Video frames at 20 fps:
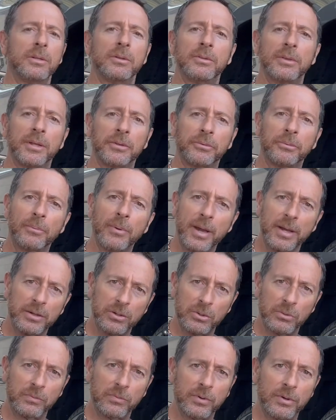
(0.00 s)
that's right
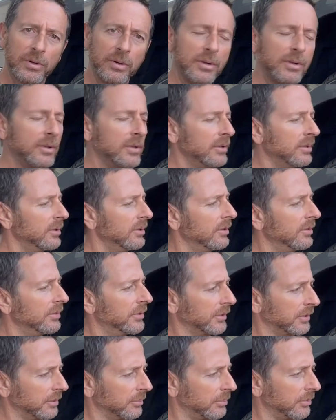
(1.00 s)
over the
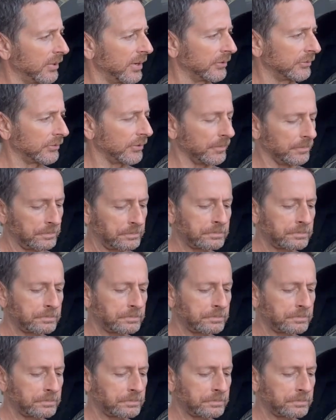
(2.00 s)
compressor.